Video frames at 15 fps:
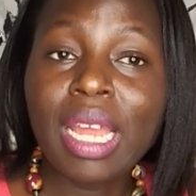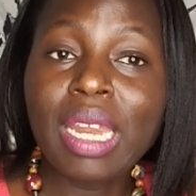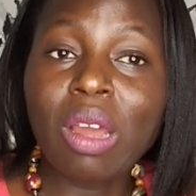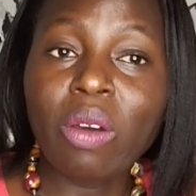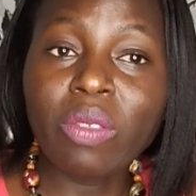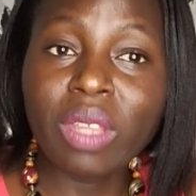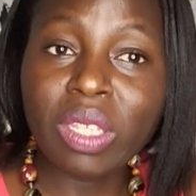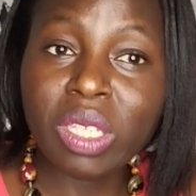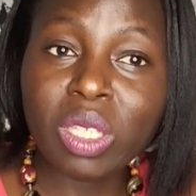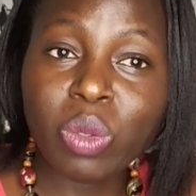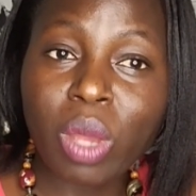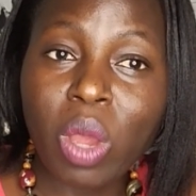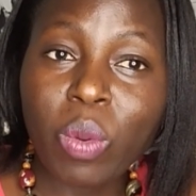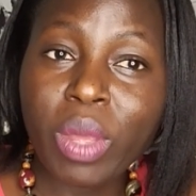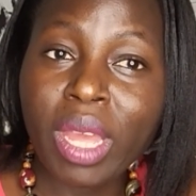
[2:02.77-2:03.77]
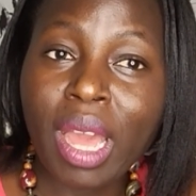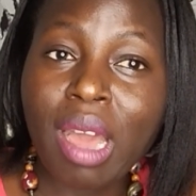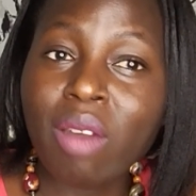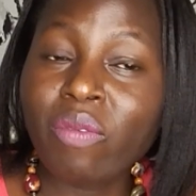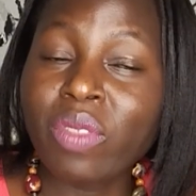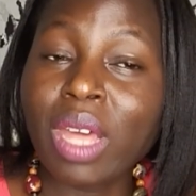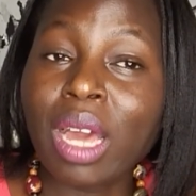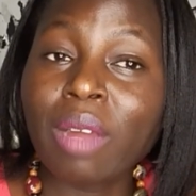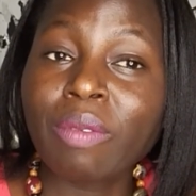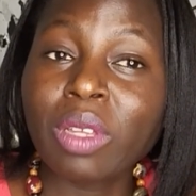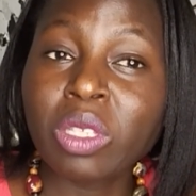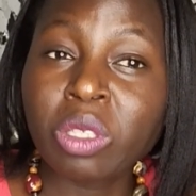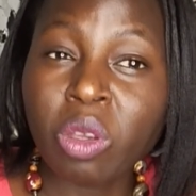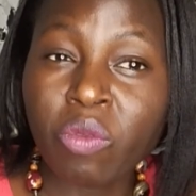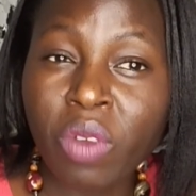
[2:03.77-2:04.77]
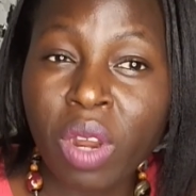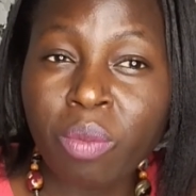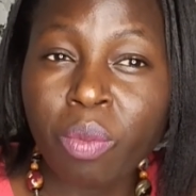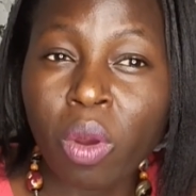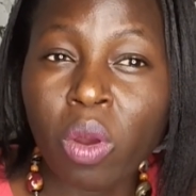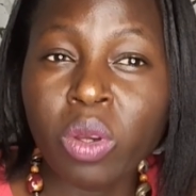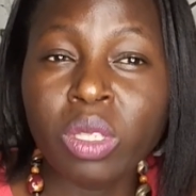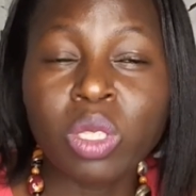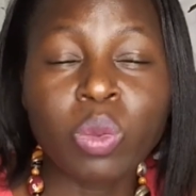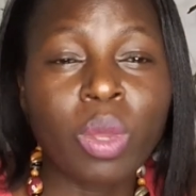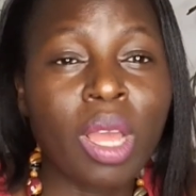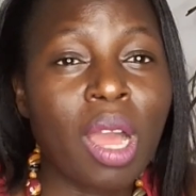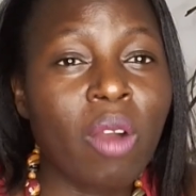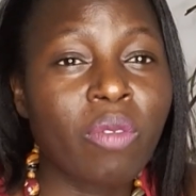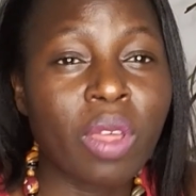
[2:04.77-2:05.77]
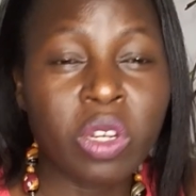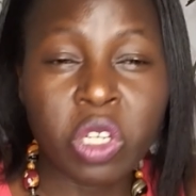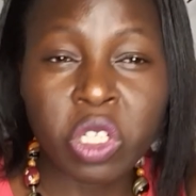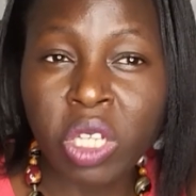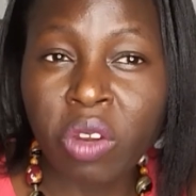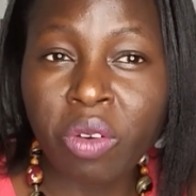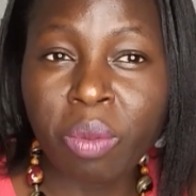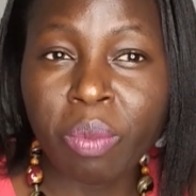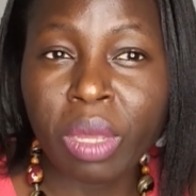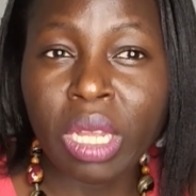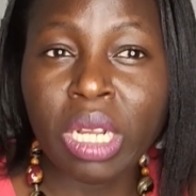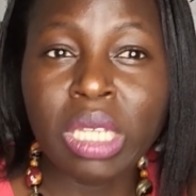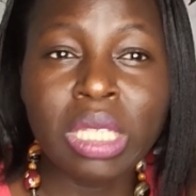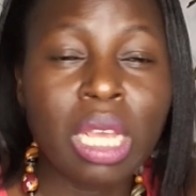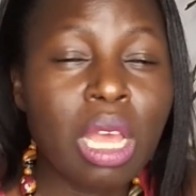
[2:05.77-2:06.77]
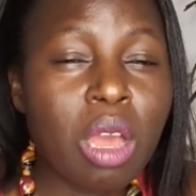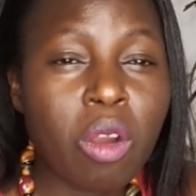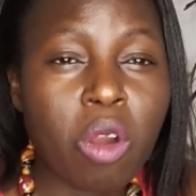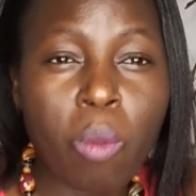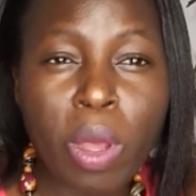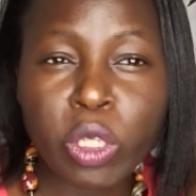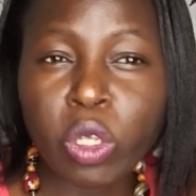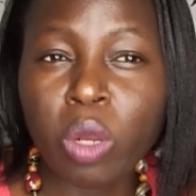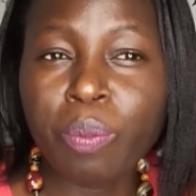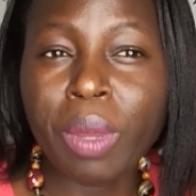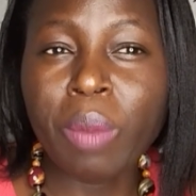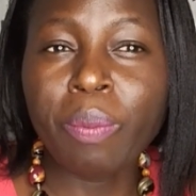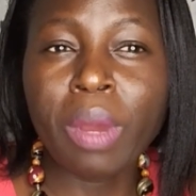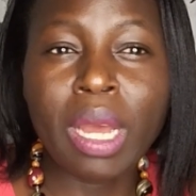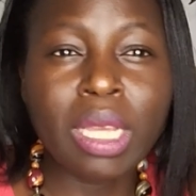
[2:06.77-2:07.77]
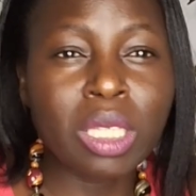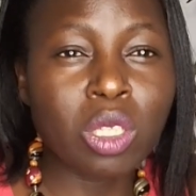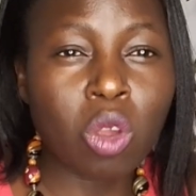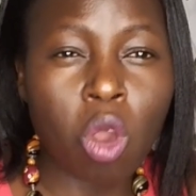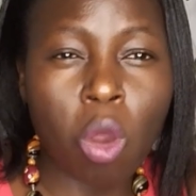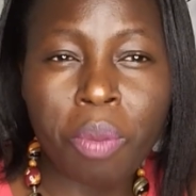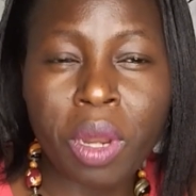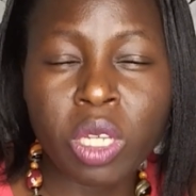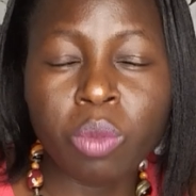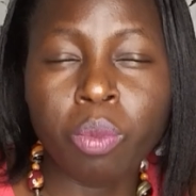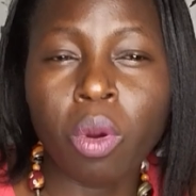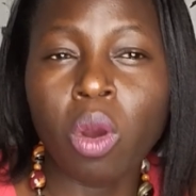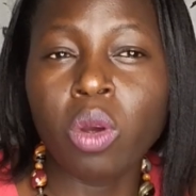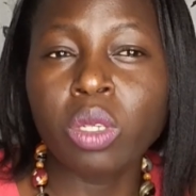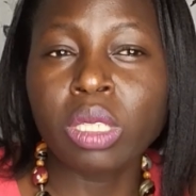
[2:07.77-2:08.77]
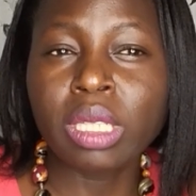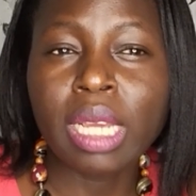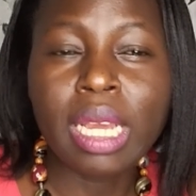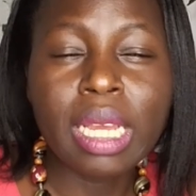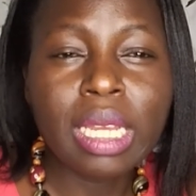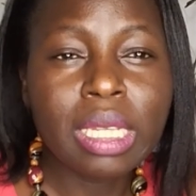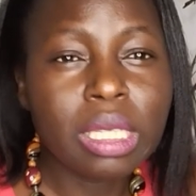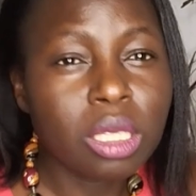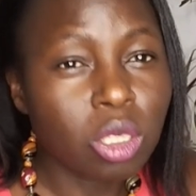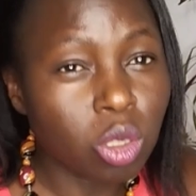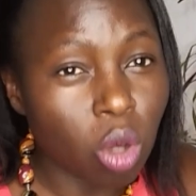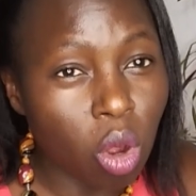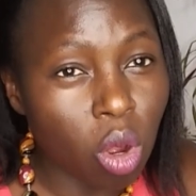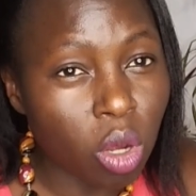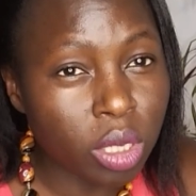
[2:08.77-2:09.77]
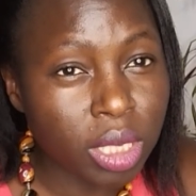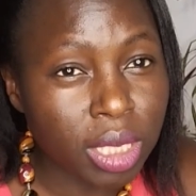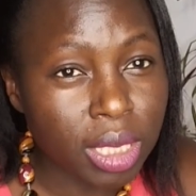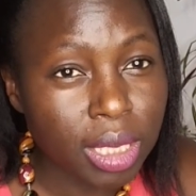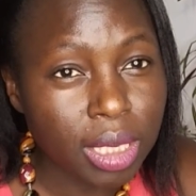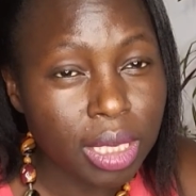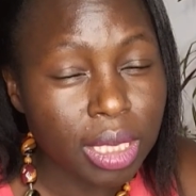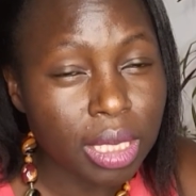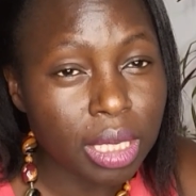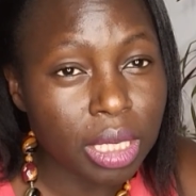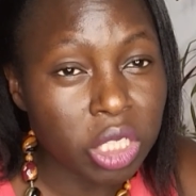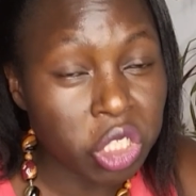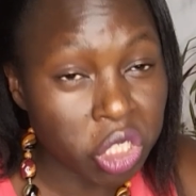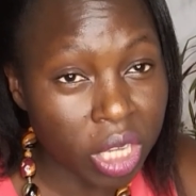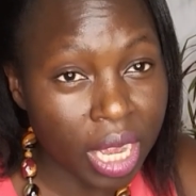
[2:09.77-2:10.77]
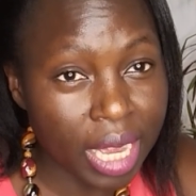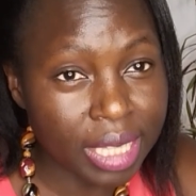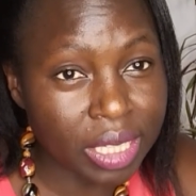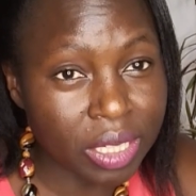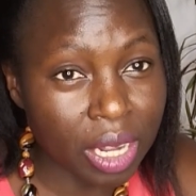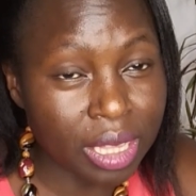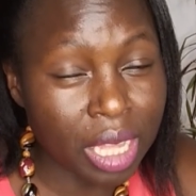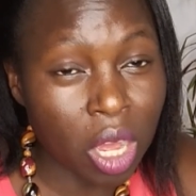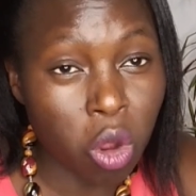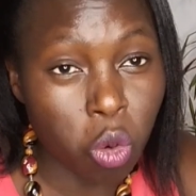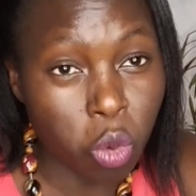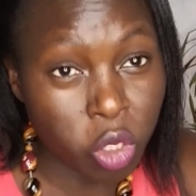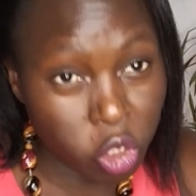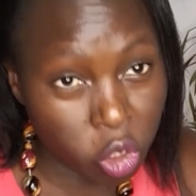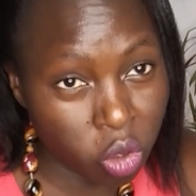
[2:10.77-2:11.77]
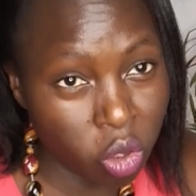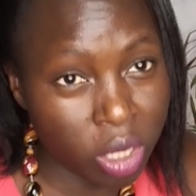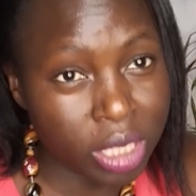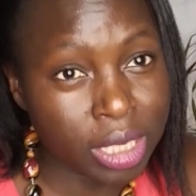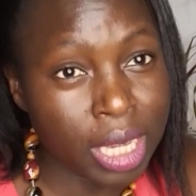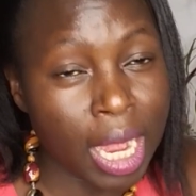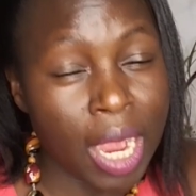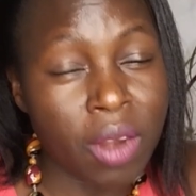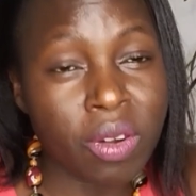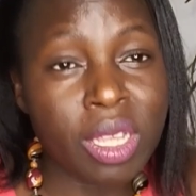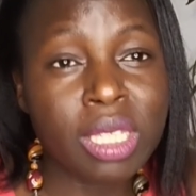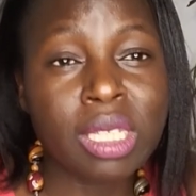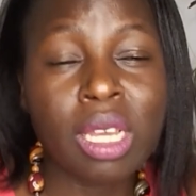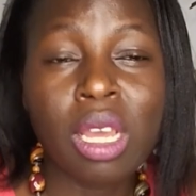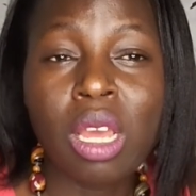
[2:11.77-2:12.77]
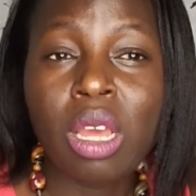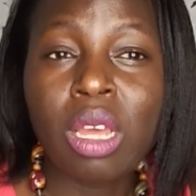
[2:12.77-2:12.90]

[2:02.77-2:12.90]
Now, this is where we have the sovereign bonds, we have the treasury bills, commercial papers, corporate bonds, stocks, shares rather, which you know is high risk,